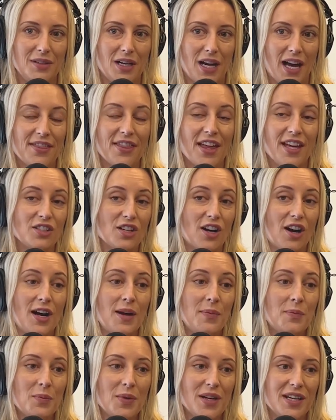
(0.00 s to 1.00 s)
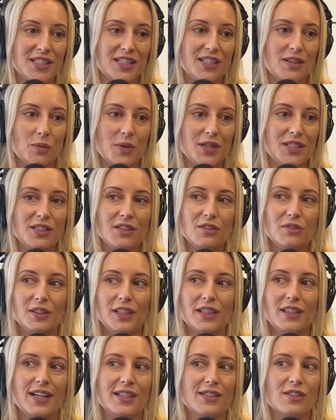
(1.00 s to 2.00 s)
at that time we didn't
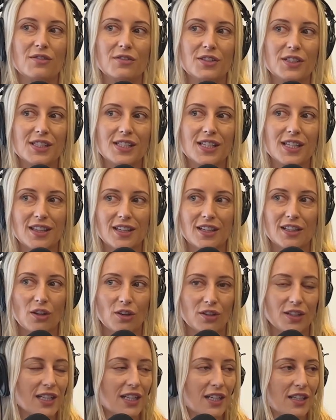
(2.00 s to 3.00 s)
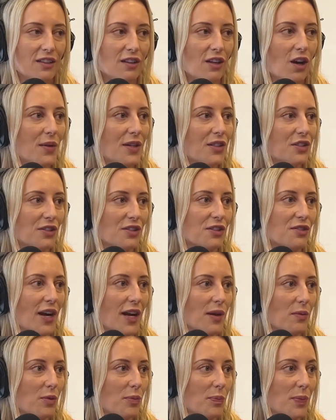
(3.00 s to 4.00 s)
realise obviously that locking in a low interest
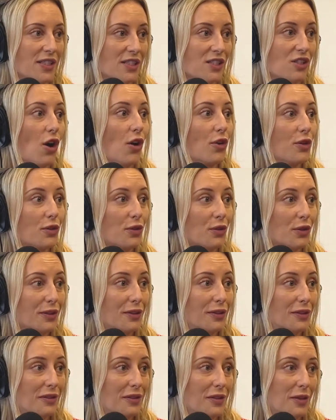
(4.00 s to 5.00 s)
rate would be so good.